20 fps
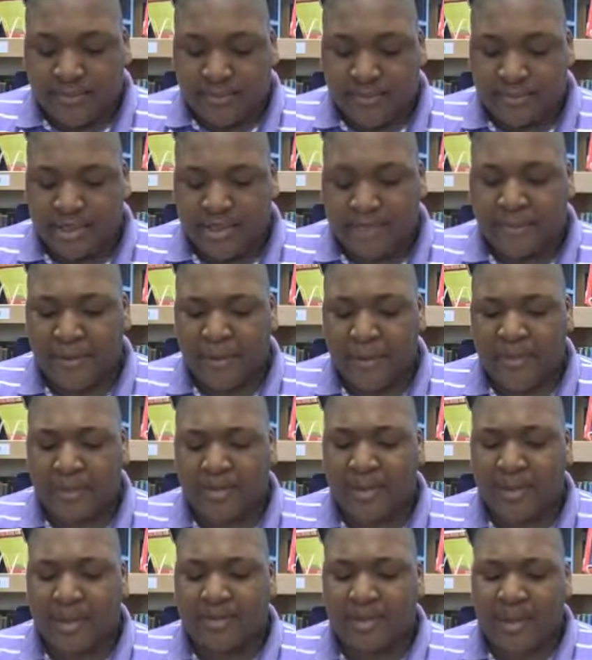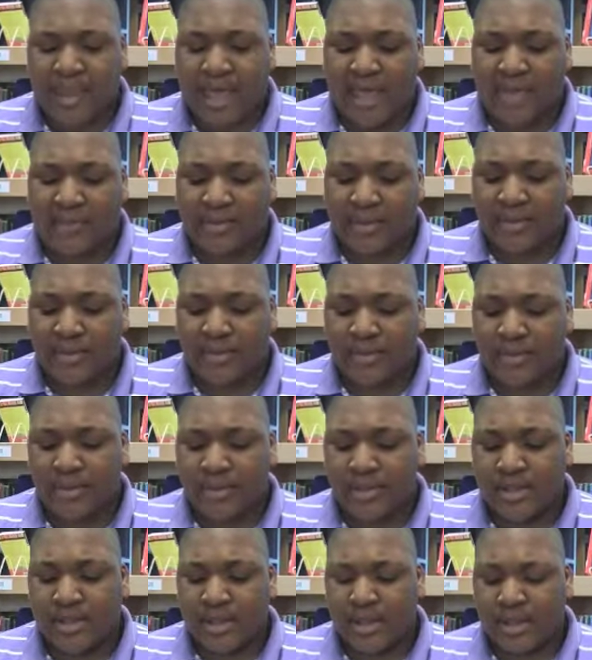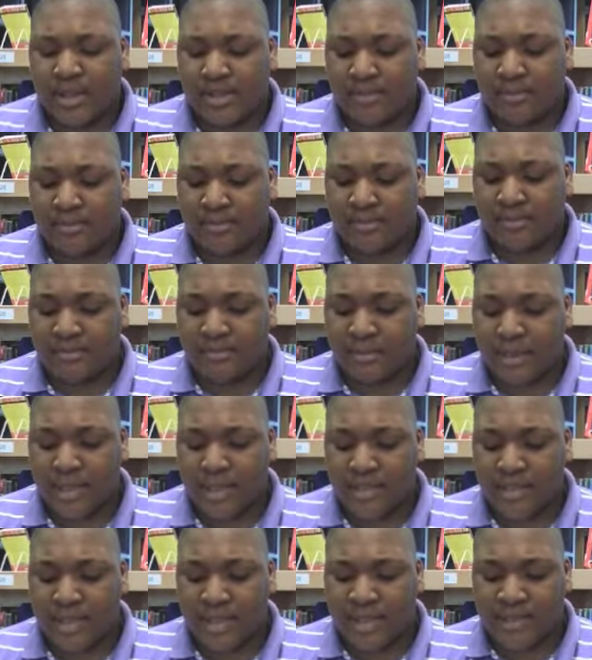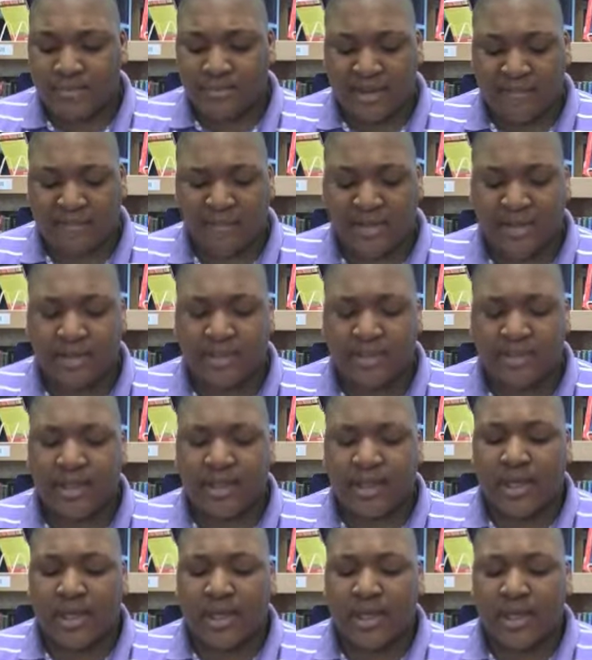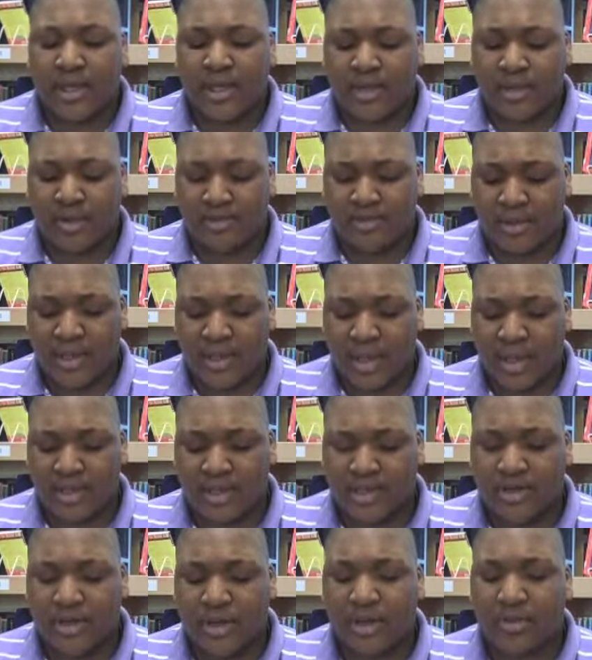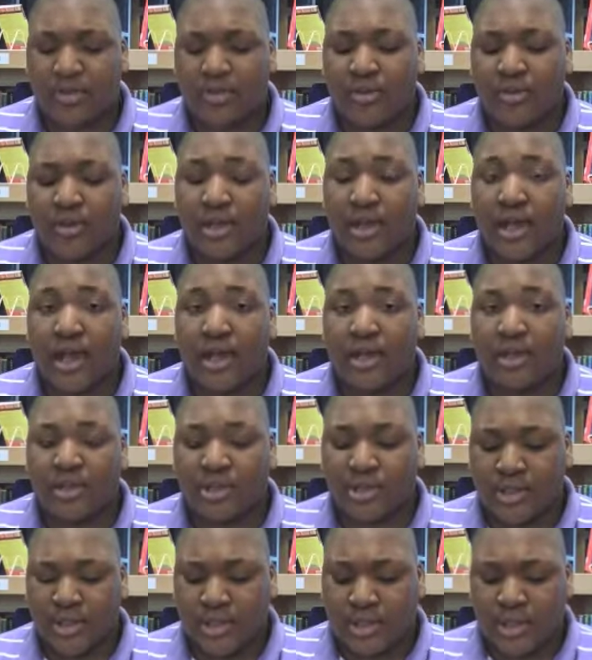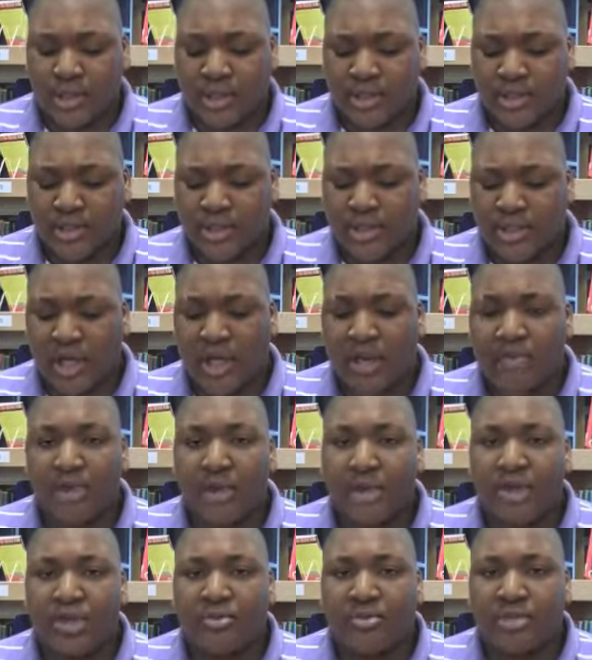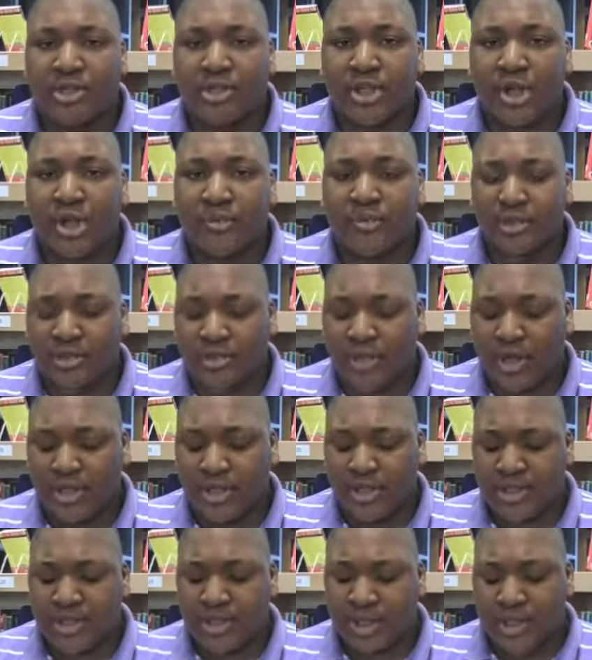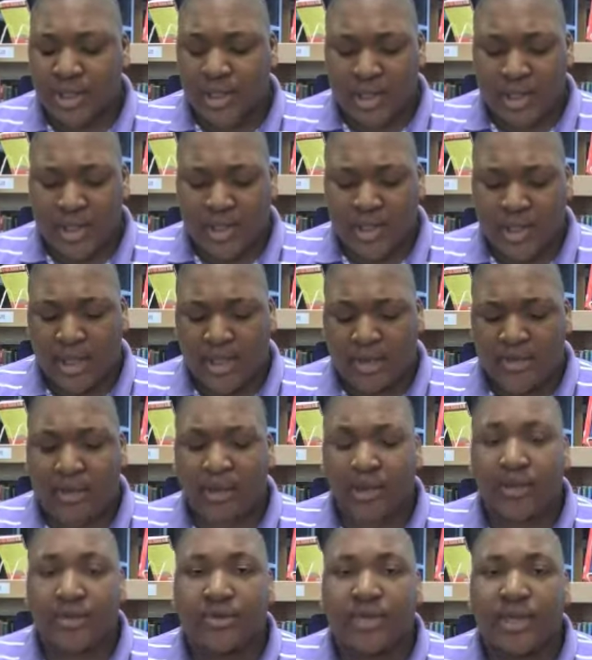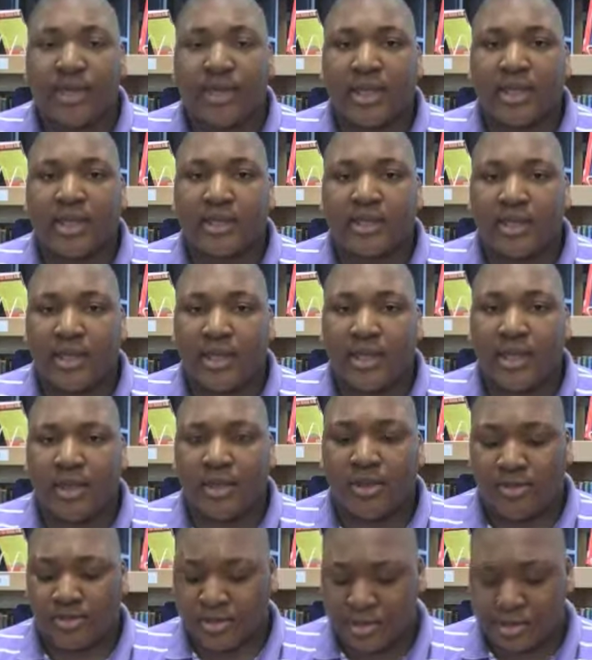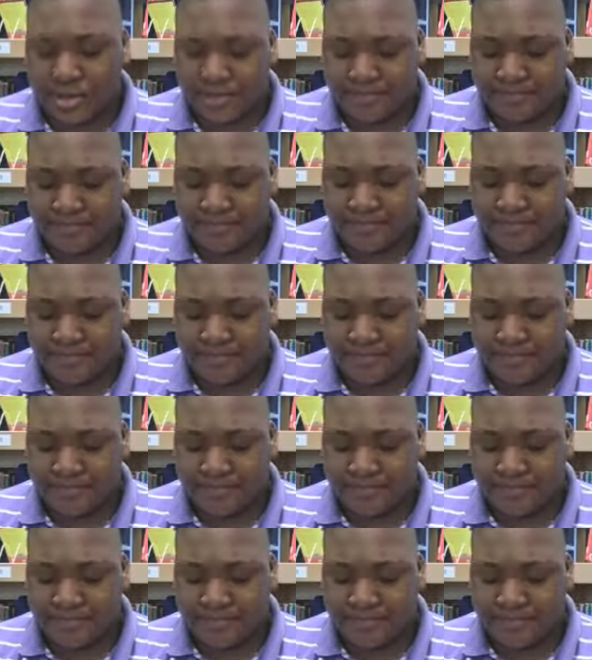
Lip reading: Ms. Peel and the Avid tutors helped me discuss my fears and helped me concentrate on going to college. She taught me numerous coping strategies like critical thinking and setting goals.